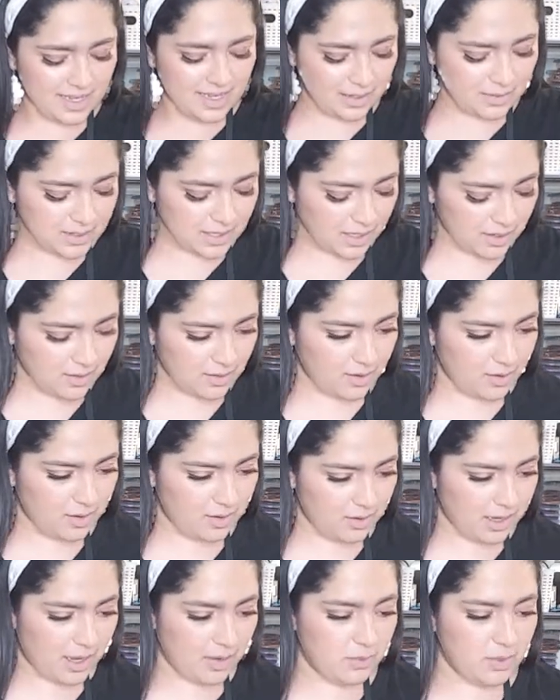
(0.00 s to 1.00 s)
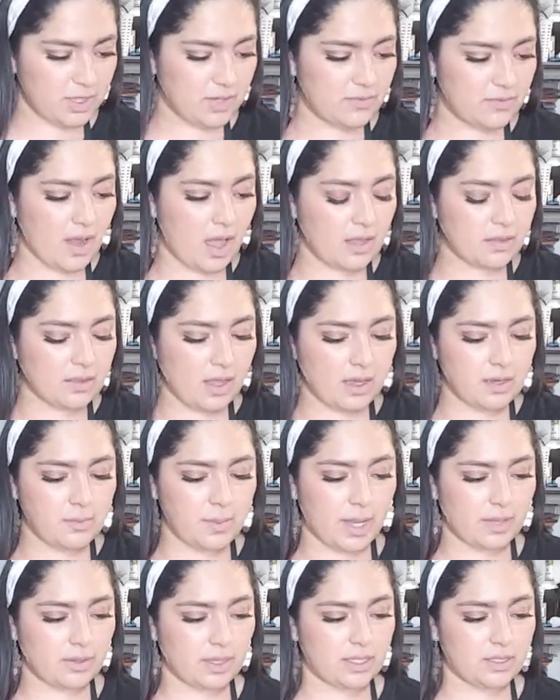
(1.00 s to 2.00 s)
I was like, oh, I would have not thought
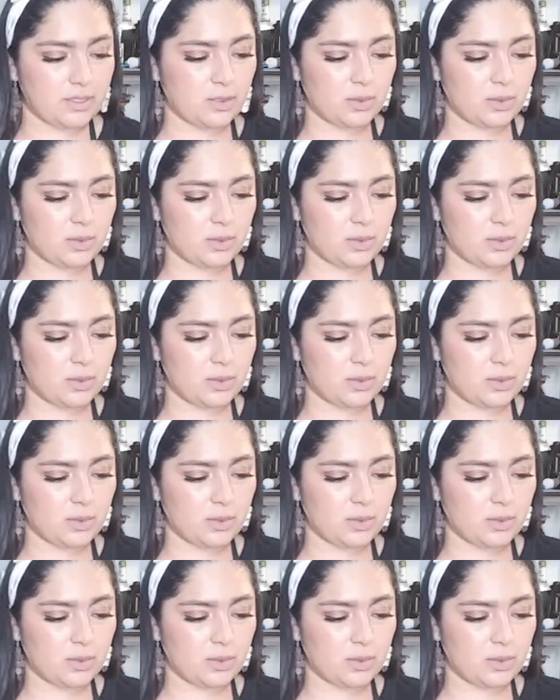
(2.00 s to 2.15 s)
about that.